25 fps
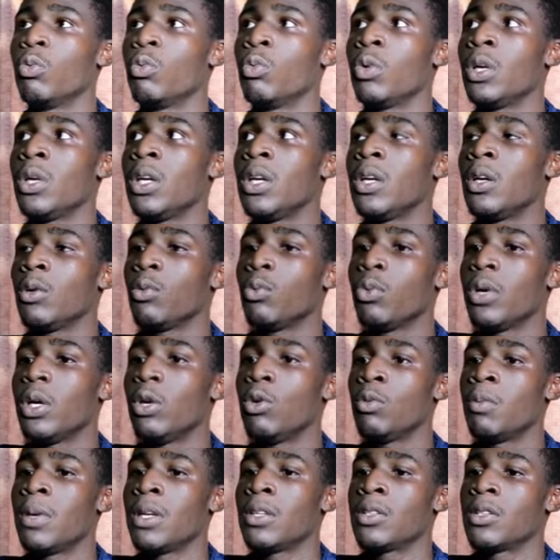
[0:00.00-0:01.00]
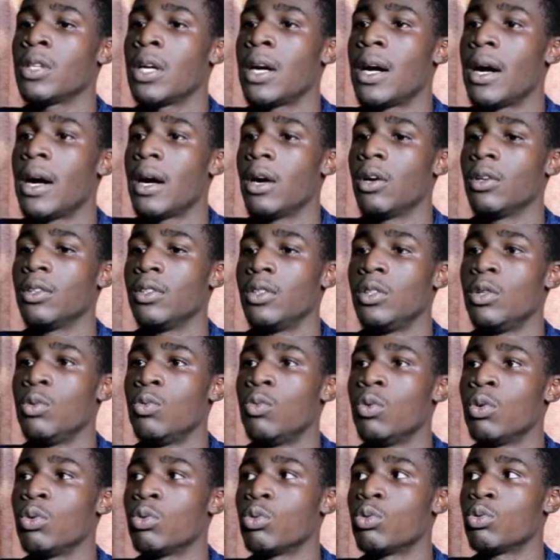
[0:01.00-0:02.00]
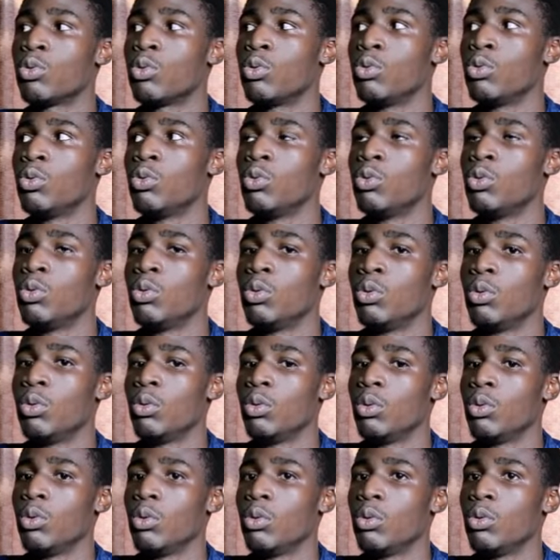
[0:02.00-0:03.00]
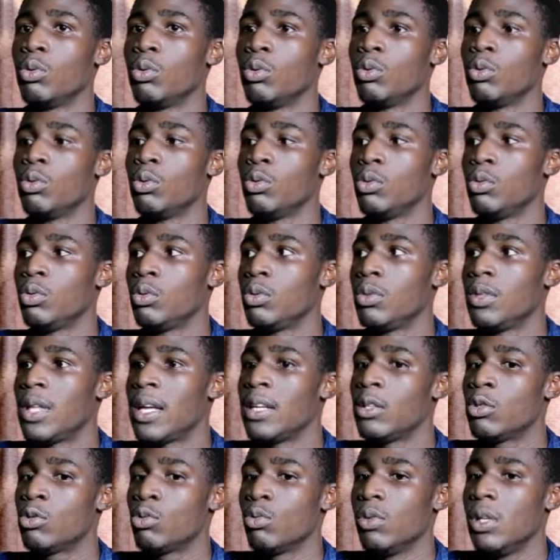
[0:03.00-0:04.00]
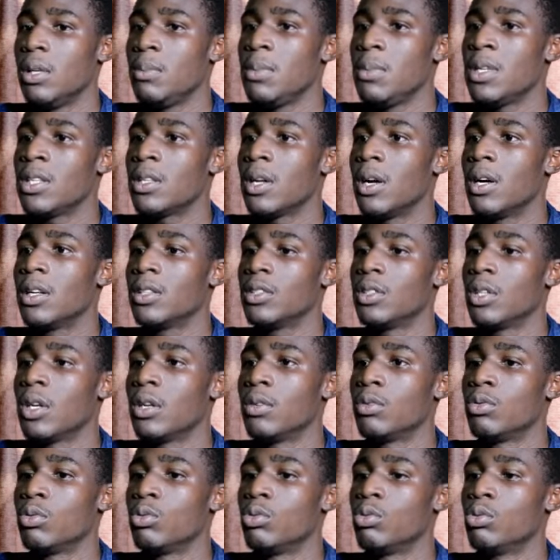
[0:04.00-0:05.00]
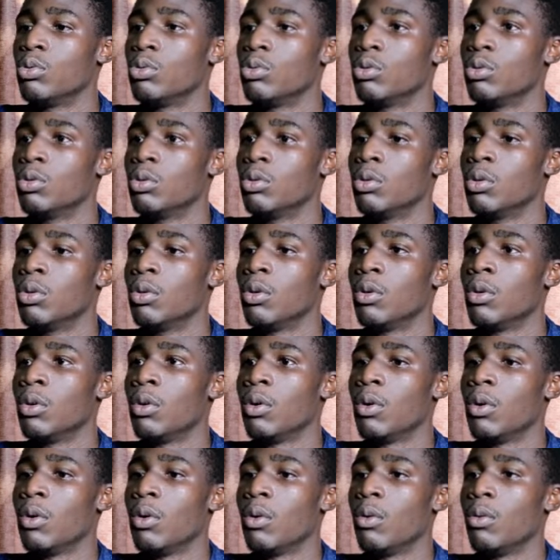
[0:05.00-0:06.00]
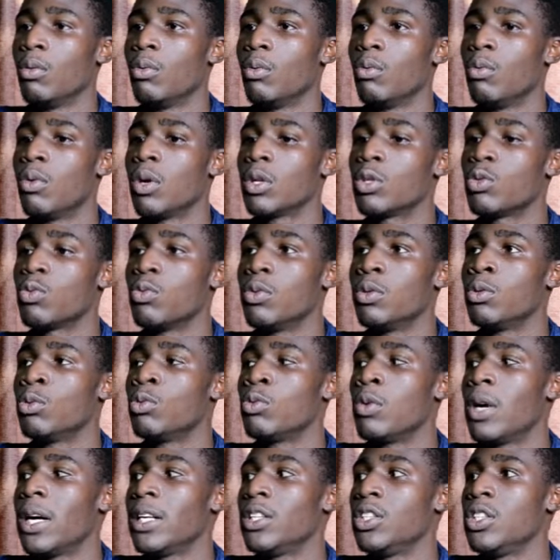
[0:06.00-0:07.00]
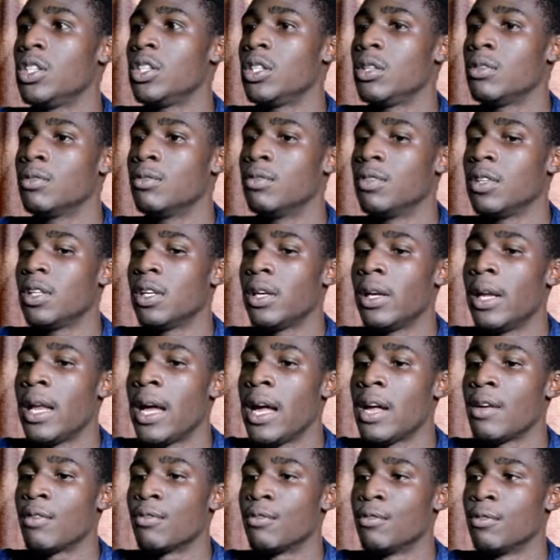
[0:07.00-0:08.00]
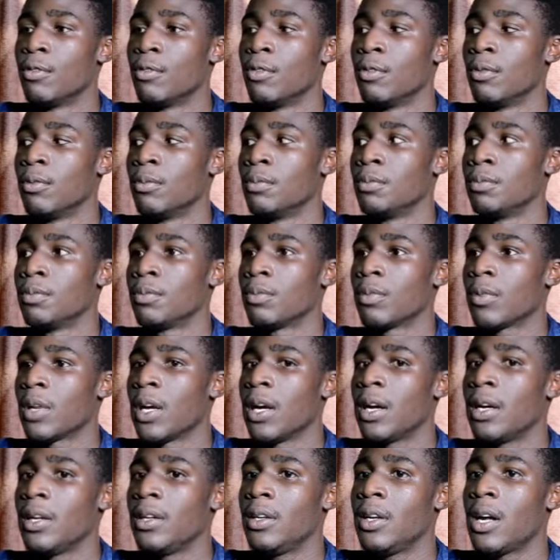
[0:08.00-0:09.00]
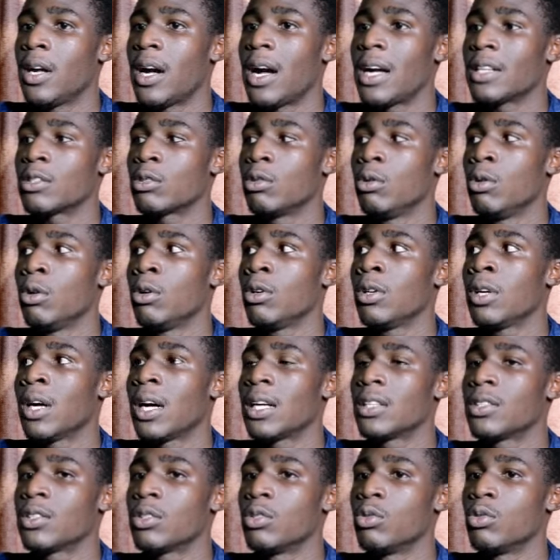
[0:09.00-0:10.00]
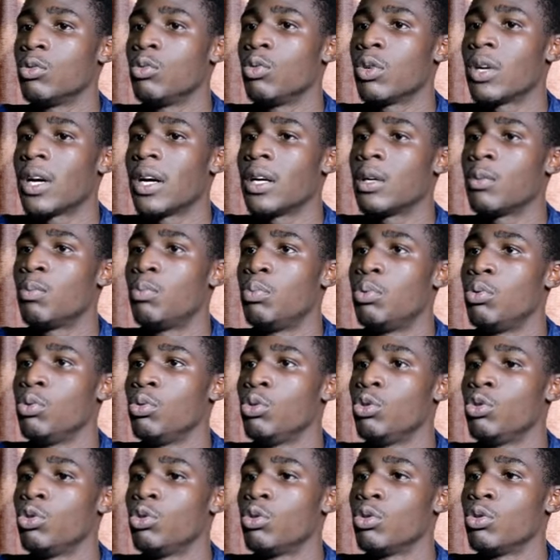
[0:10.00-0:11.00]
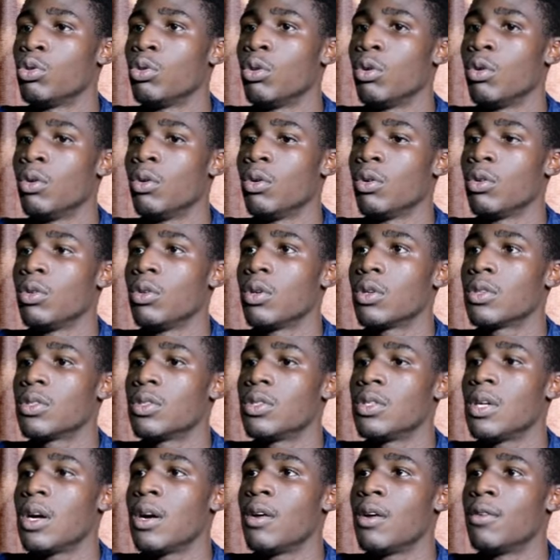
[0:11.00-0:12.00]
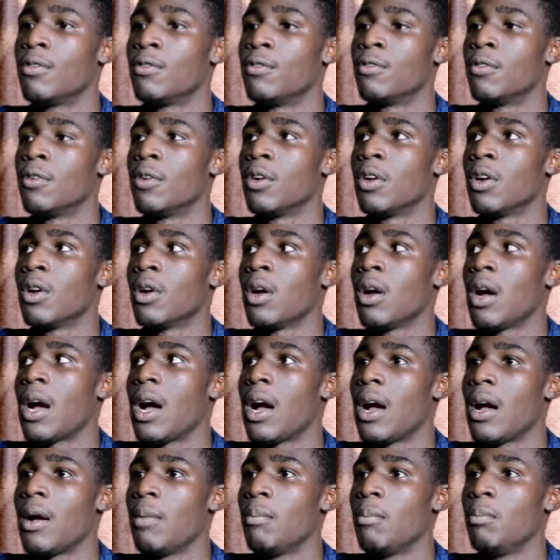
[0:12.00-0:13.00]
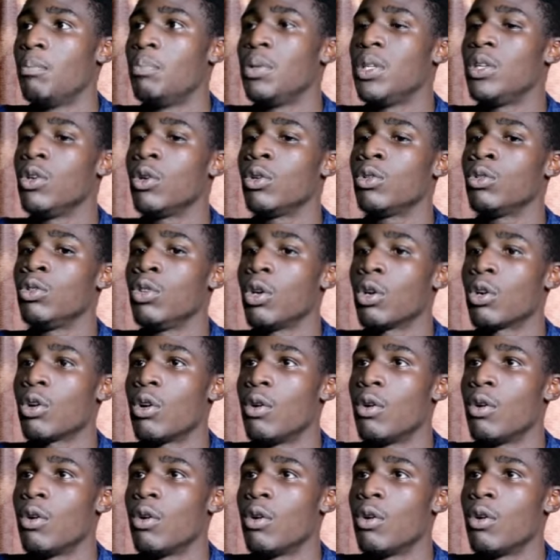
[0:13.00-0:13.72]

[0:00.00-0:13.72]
we humans are the ones who tend to limit ourselves to what we want to achieve in life. And as long as you can push yourself beyond your